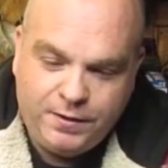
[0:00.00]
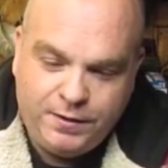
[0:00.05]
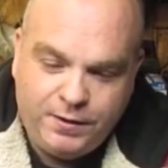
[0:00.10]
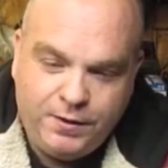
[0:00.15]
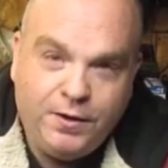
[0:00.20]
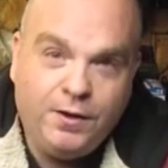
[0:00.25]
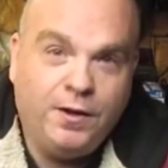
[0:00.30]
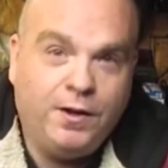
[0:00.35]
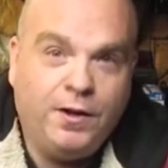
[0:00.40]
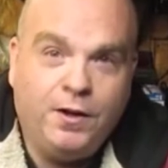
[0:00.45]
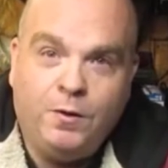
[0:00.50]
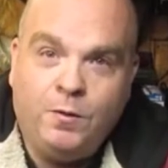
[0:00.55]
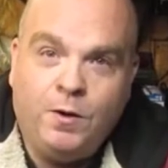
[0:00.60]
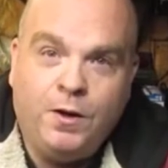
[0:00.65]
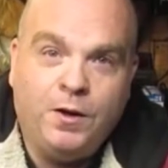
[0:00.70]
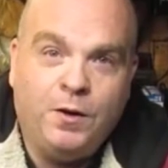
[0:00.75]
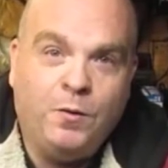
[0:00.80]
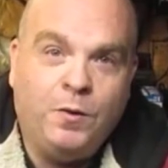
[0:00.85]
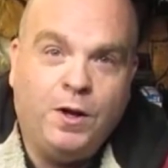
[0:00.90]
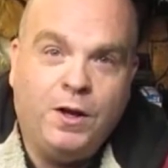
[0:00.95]
you're going to
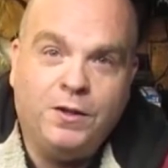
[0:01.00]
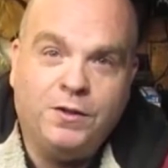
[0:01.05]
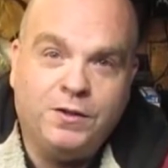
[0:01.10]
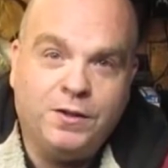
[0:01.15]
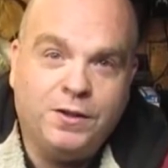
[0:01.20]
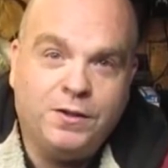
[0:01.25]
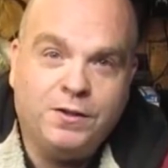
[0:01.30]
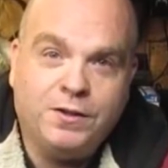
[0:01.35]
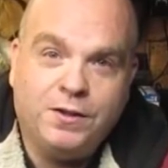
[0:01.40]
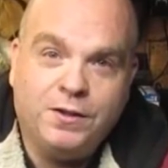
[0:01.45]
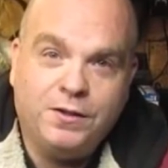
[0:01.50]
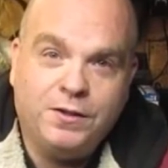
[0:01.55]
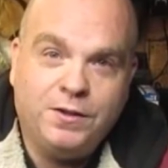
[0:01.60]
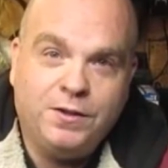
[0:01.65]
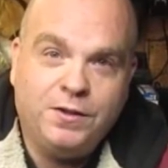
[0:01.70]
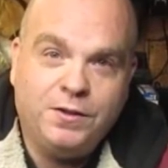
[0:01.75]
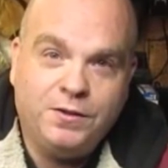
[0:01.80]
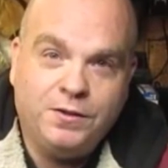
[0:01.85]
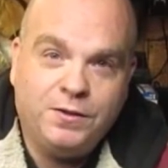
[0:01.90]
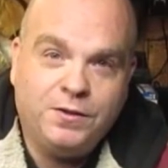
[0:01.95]
want to watch this because
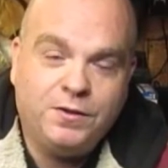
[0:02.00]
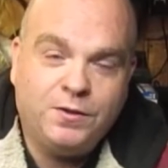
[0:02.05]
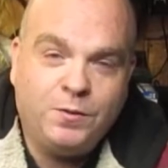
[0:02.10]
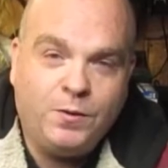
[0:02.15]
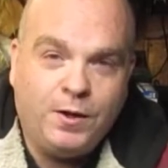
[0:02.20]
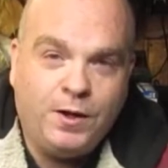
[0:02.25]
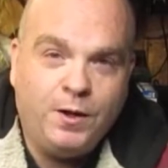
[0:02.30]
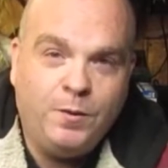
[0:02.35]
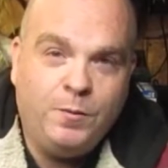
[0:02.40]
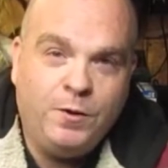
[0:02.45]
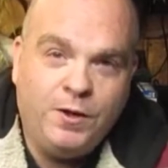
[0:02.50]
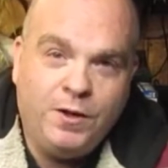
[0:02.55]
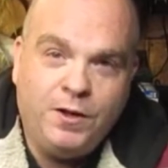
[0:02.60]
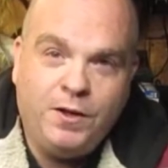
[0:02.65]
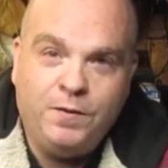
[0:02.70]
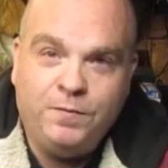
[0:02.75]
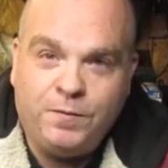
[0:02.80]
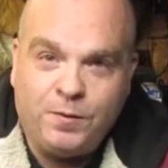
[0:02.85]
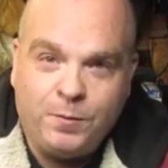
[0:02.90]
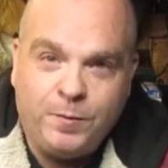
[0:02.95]
there's quite a bit
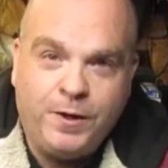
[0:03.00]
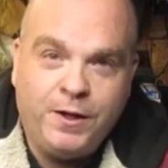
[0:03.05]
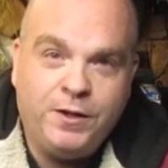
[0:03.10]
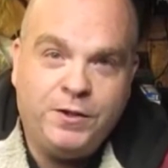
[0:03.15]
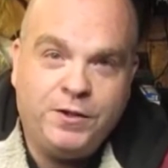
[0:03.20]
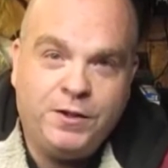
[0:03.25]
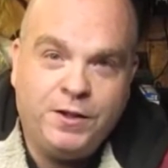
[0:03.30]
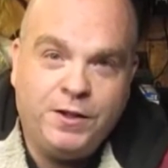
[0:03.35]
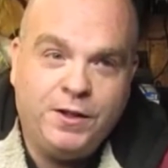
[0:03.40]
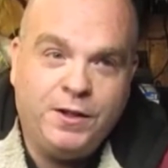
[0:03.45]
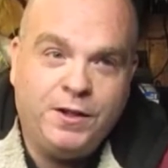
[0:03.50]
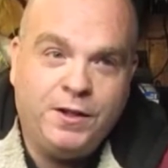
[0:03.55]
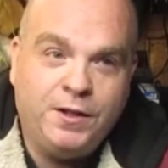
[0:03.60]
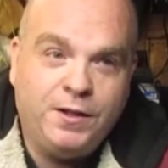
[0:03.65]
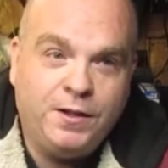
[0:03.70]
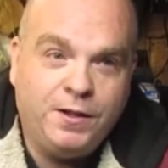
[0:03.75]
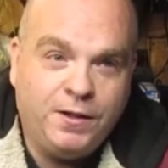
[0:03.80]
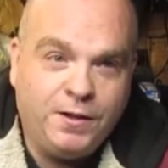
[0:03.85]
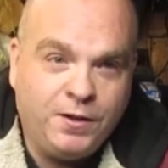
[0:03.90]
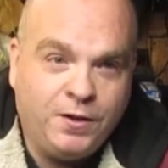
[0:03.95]
of information in
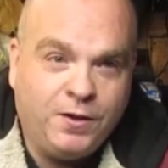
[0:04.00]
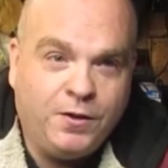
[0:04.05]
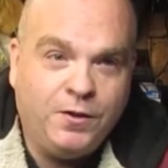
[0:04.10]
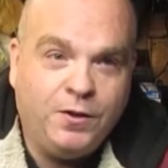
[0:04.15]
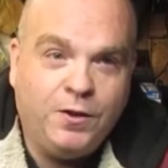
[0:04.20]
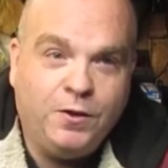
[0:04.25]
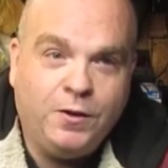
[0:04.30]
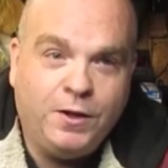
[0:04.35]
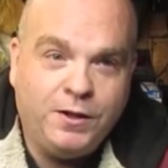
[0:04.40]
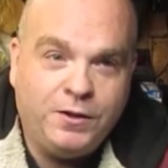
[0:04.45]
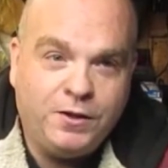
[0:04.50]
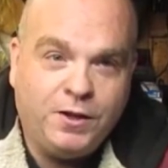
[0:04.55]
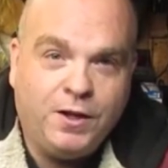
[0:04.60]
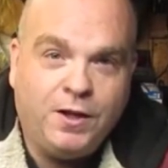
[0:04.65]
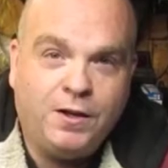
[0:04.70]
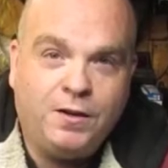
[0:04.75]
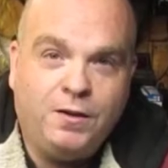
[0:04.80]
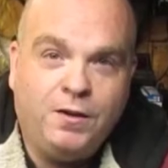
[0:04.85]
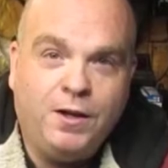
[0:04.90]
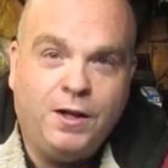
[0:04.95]
it, and although I
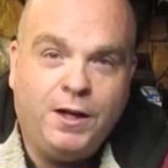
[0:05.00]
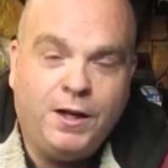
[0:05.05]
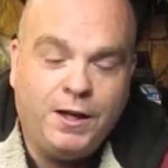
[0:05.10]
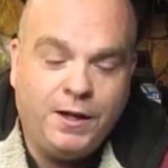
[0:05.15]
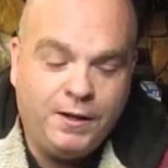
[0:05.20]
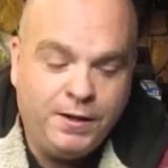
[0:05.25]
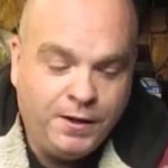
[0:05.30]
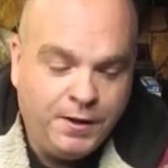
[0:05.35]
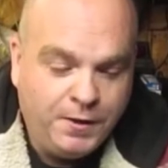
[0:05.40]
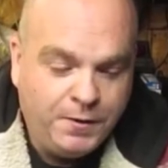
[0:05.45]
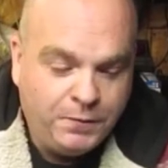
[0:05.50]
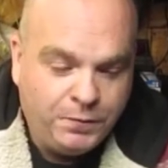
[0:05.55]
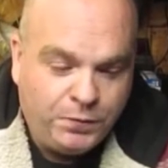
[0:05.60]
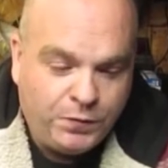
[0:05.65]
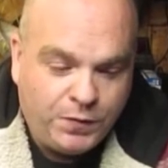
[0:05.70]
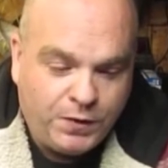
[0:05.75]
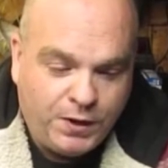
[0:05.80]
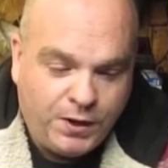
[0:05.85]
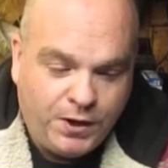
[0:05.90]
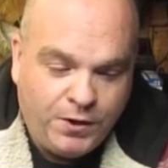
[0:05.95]
talk a lot,
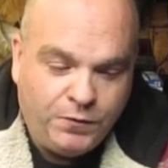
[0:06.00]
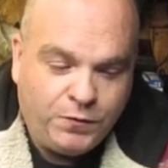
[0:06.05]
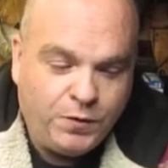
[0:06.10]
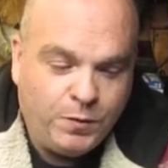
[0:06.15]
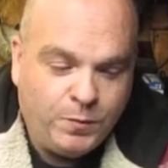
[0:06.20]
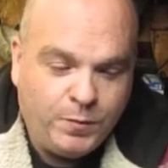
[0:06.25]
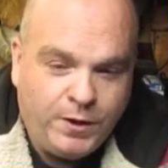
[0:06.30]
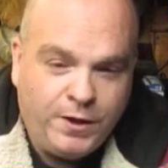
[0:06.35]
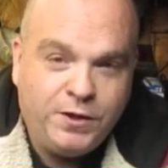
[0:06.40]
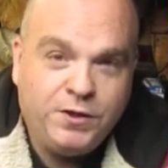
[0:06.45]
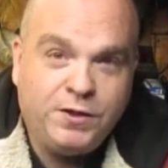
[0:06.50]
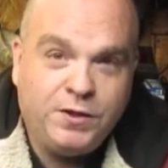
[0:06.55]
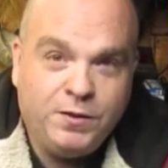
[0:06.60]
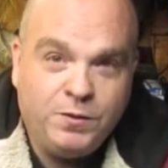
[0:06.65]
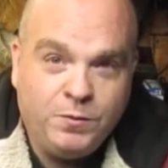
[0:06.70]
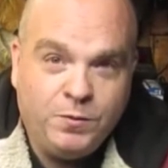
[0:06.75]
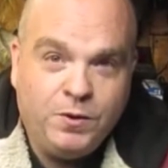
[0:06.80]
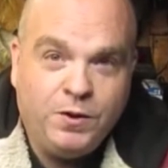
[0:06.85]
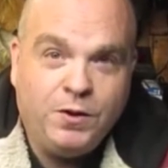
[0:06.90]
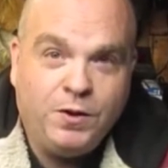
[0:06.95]
the
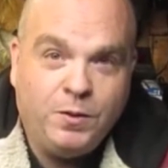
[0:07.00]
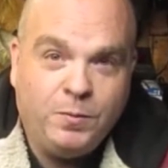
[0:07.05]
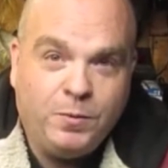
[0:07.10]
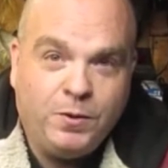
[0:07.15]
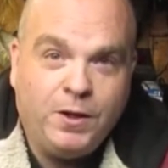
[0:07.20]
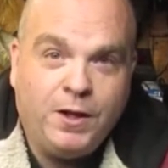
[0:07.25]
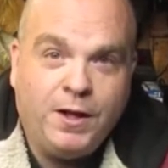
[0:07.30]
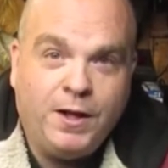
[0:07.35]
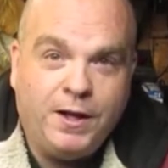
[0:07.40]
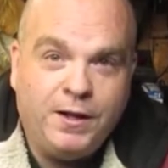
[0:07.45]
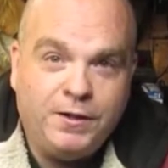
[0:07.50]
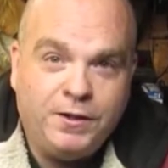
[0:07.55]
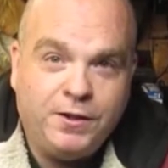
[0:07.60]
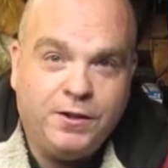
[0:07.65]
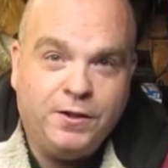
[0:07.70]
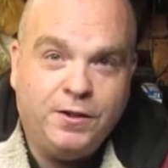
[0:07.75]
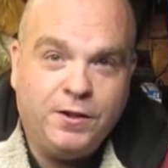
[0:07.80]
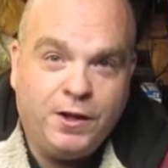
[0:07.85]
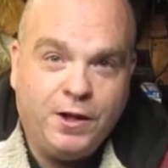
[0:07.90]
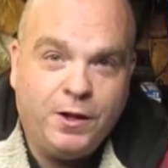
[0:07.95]
information will apply to
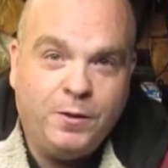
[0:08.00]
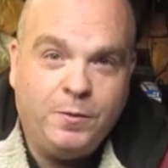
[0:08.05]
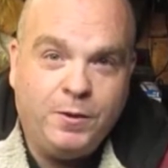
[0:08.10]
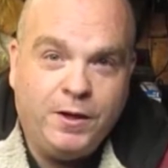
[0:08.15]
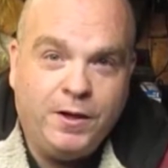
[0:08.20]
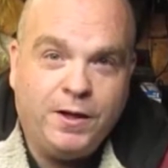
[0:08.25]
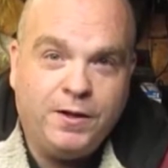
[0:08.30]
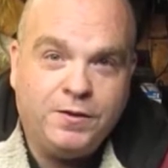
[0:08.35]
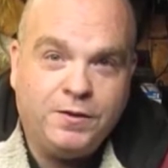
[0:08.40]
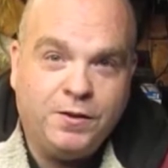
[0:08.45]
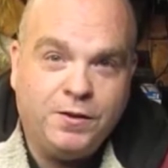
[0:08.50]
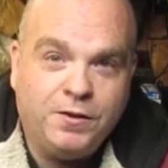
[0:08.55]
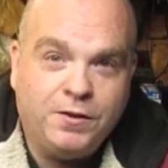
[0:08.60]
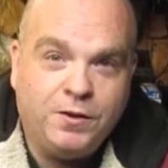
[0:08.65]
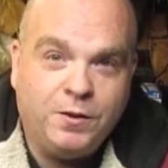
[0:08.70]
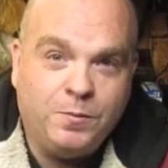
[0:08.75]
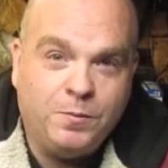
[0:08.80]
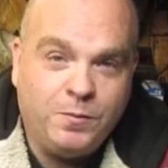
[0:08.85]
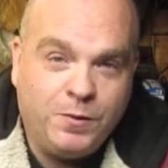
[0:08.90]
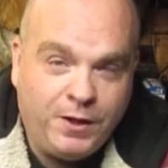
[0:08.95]
your ABS
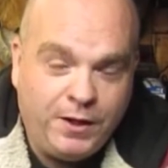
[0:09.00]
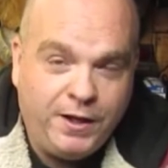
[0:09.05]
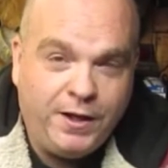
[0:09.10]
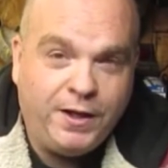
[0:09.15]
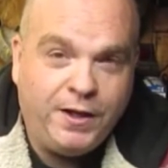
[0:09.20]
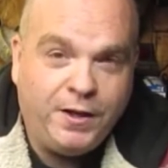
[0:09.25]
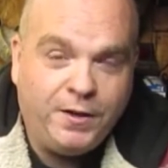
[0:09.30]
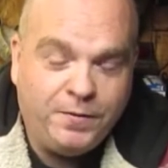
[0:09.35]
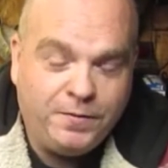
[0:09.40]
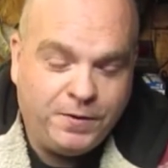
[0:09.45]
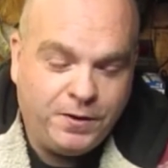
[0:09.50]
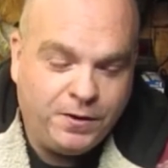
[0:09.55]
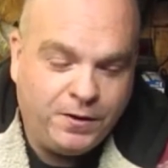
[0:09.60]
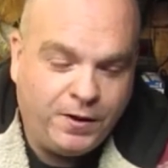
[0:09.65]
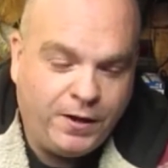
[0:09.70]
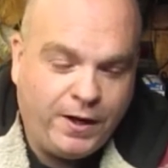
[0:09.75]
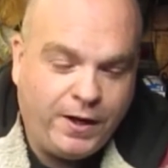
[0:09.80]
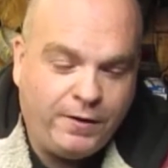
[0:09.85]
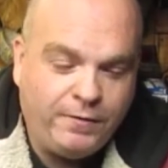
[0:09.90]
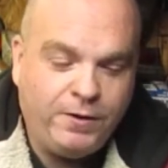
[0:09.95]
system if
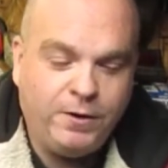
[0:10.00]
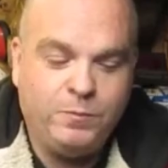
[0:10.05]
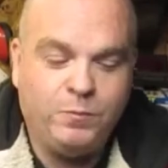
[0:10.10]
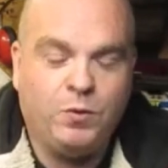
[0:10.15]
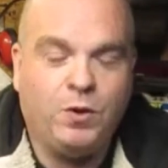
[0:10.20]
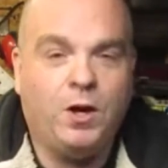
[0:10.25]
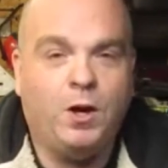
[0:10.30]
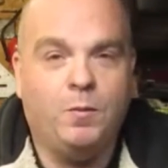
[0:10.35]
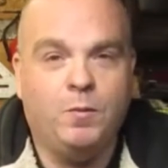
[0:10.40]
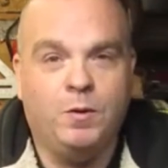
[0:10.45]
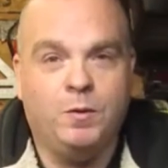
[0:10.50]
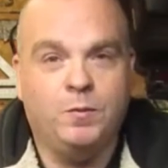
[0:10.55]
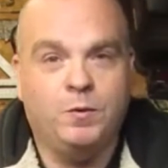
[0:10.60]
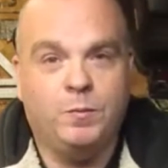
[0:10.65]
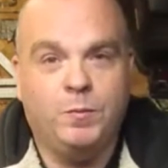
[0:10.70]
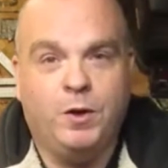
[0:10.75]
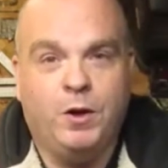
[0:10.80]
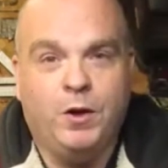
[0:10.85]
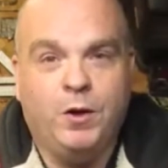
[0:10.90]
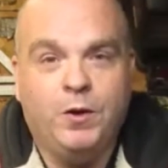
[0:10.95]
you're having problems
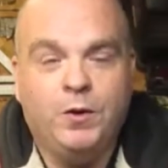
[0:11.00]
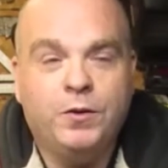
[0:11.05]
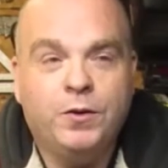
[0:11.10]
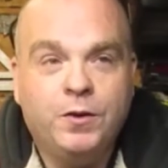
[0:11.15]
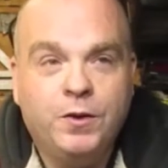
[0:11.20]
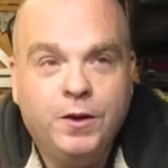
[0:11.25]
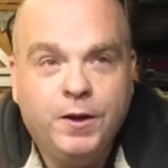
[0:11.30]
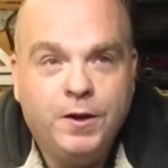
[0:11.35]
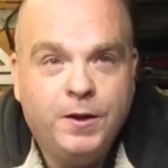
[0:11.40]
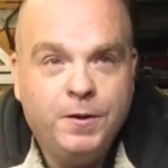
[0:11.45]
both.